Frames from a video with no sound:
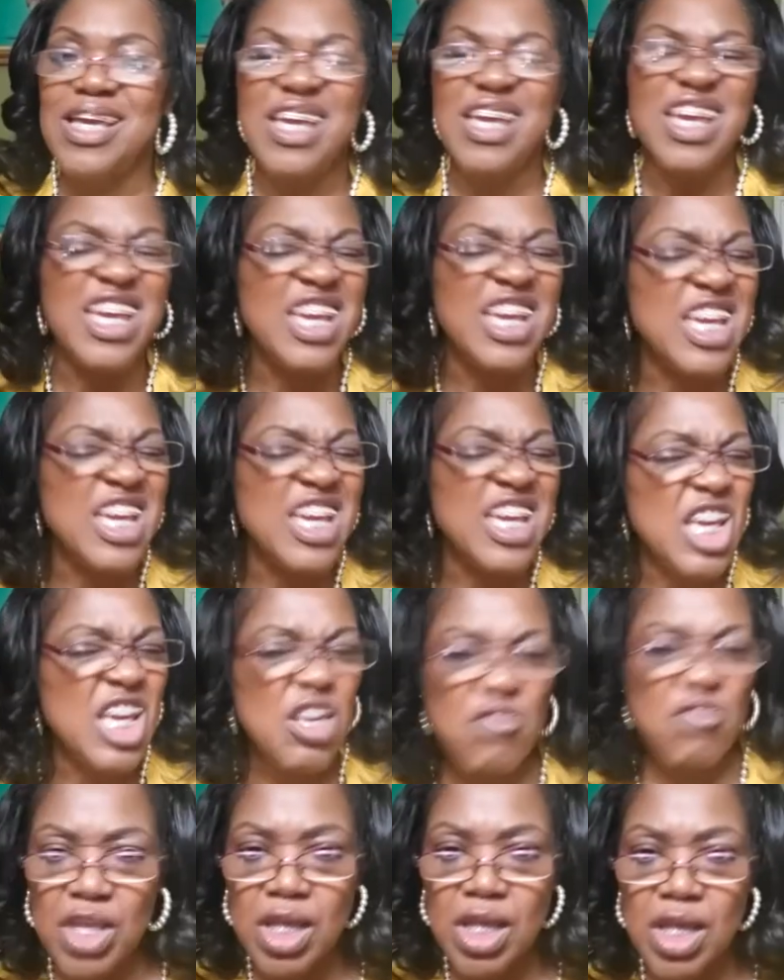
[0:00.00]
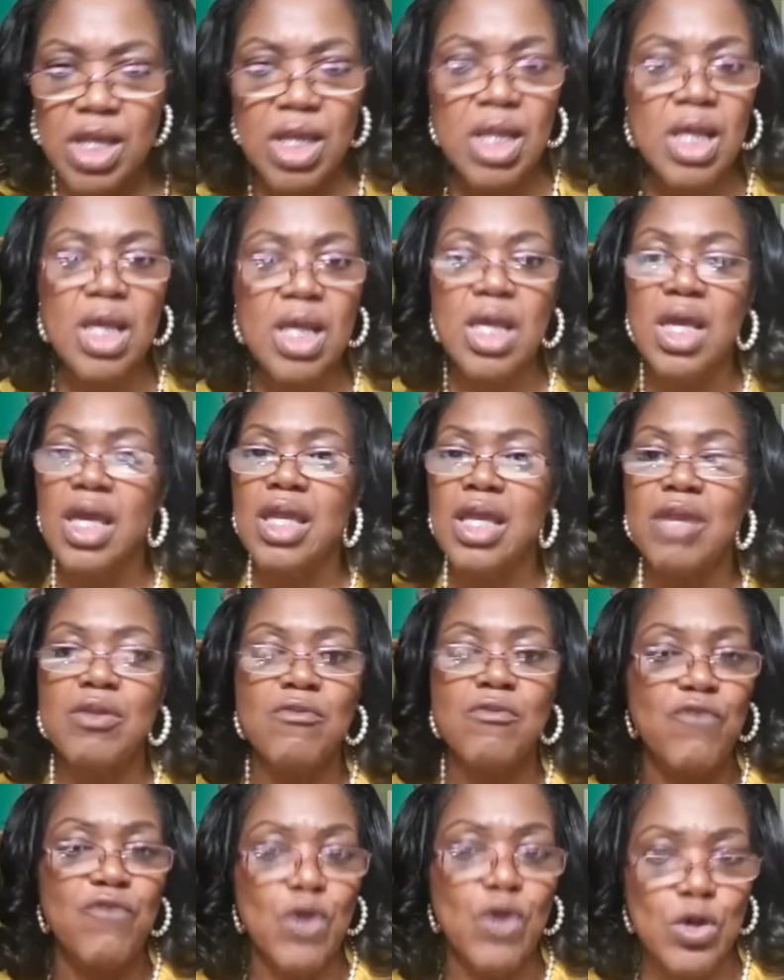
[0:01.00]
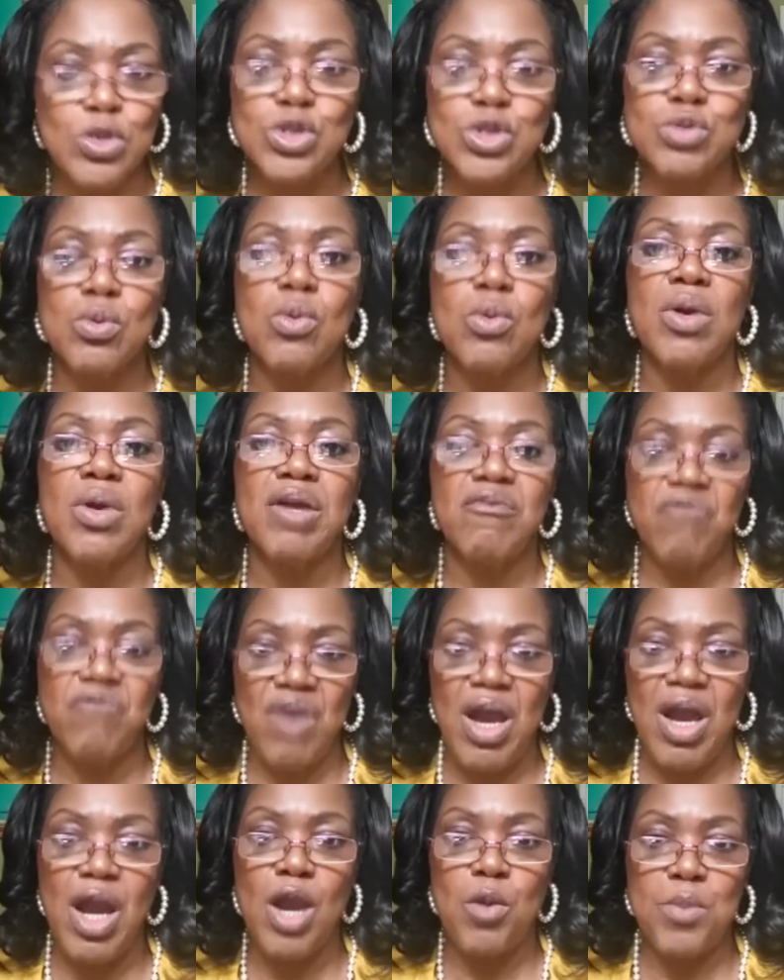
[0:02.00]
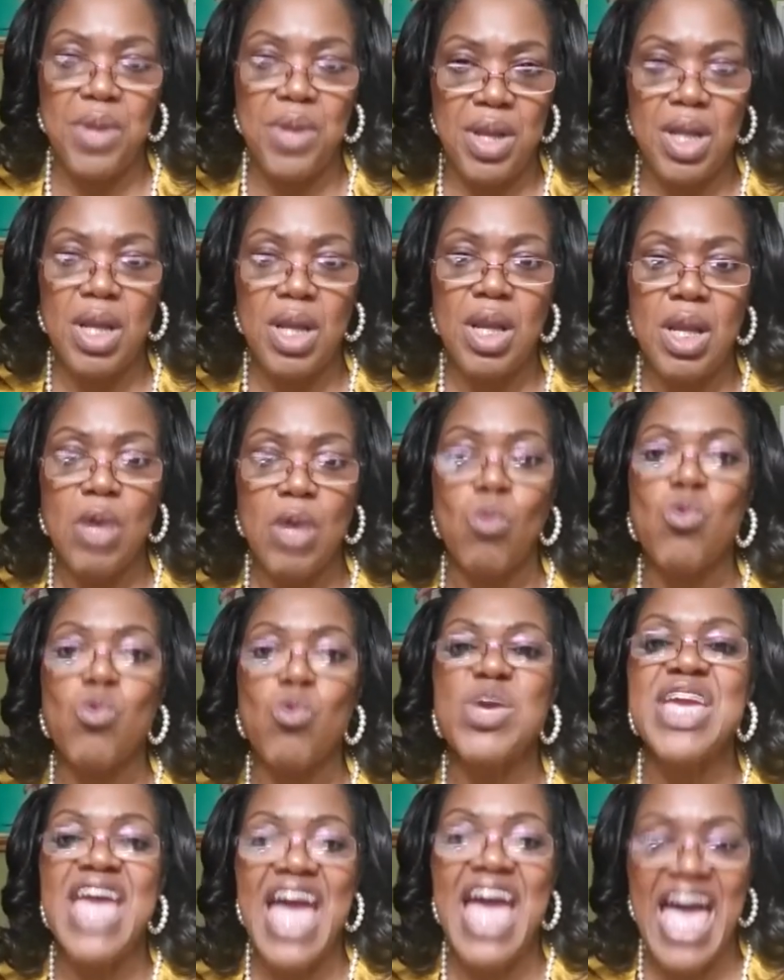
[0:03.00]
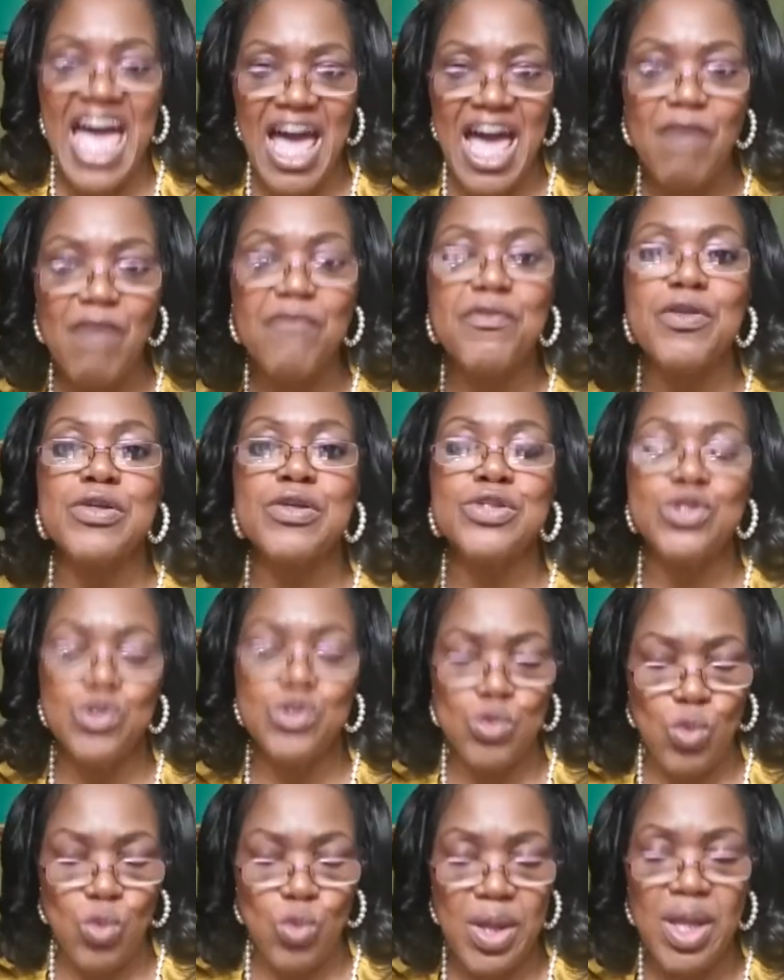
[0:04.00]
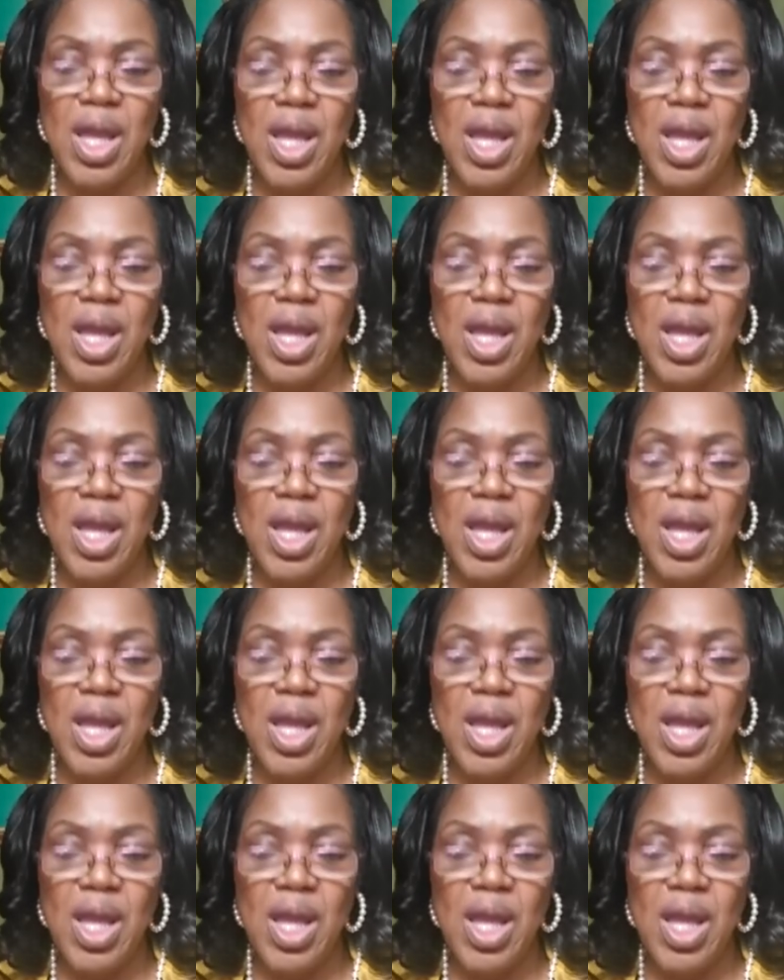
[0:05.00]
even in the virtual environment. We have to do it.